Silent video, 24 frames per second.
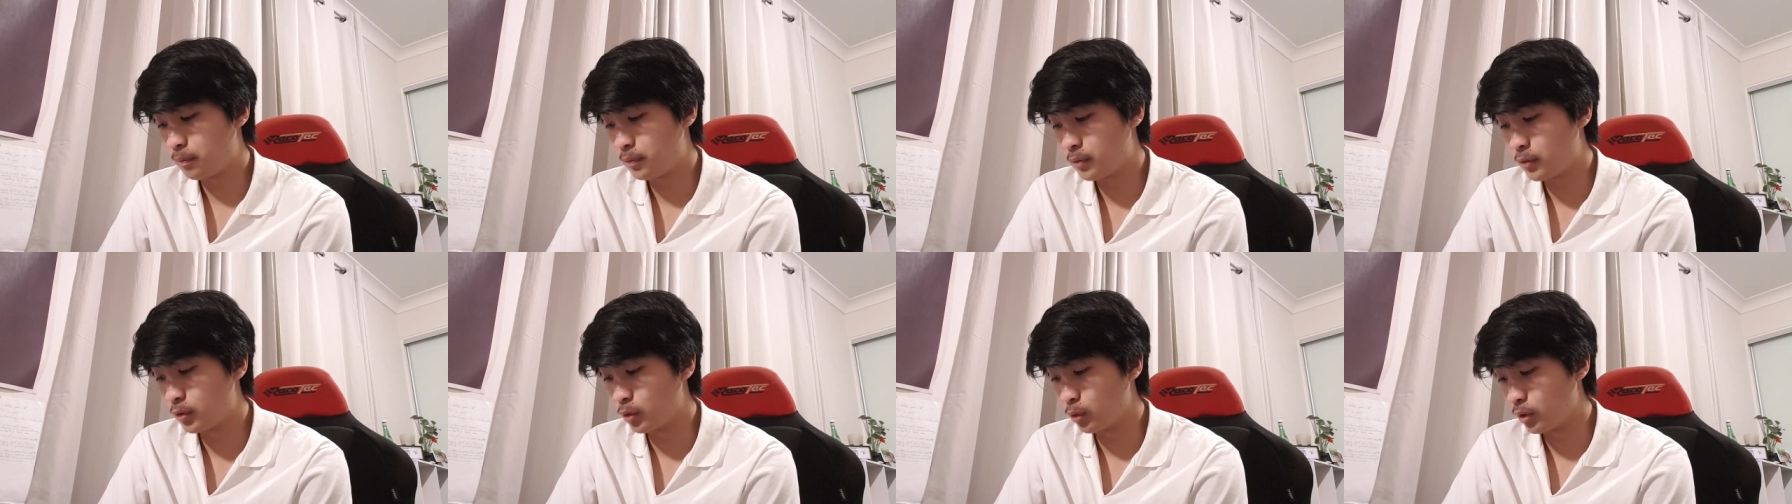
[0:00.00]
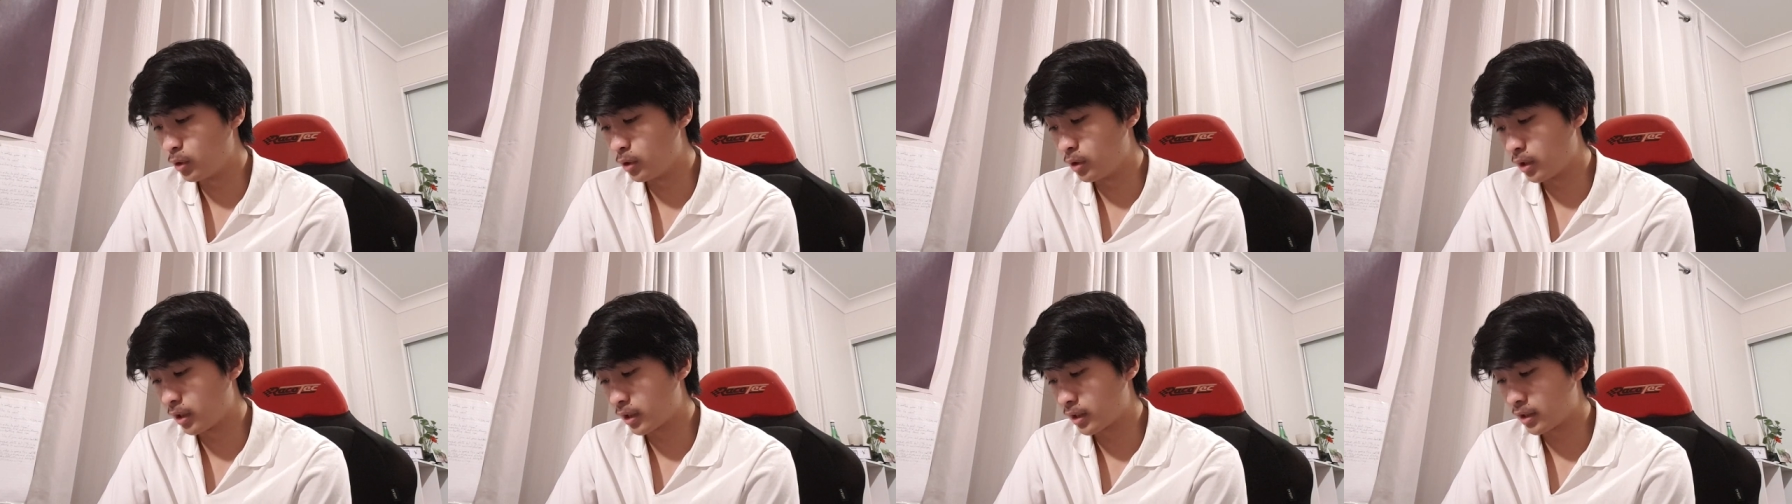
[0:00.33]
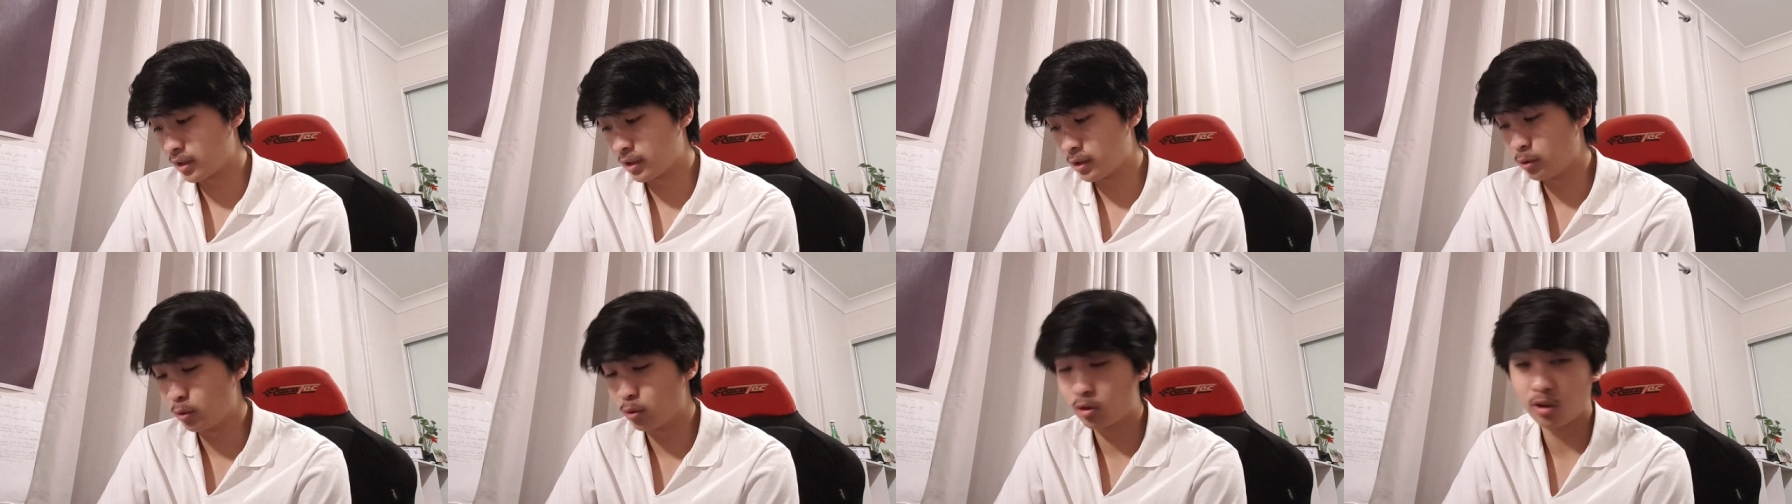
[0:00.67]
doing like a
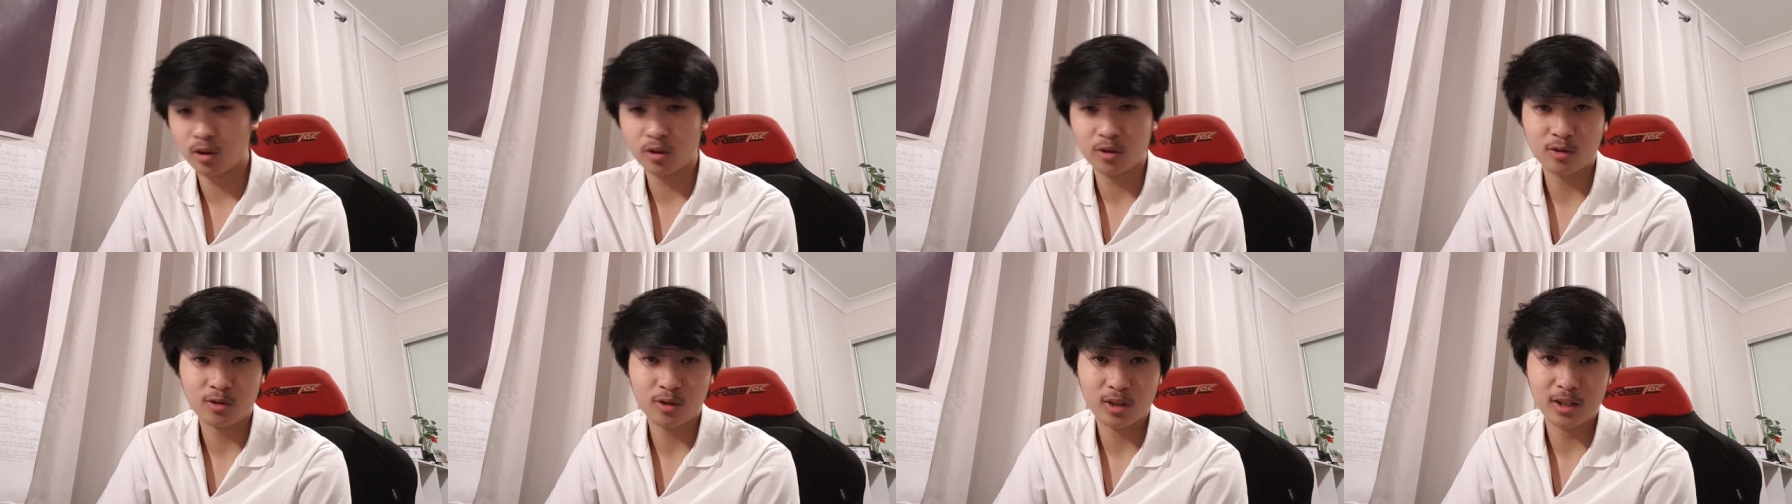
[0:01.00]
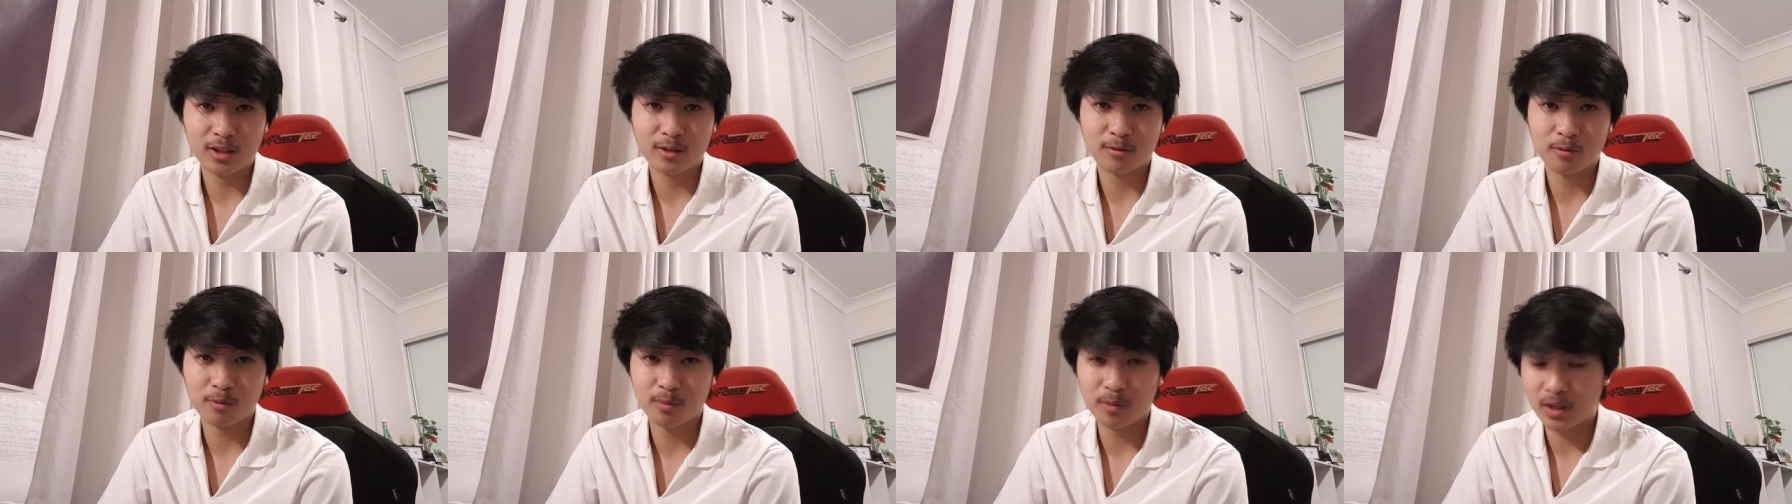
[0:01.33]
little contract with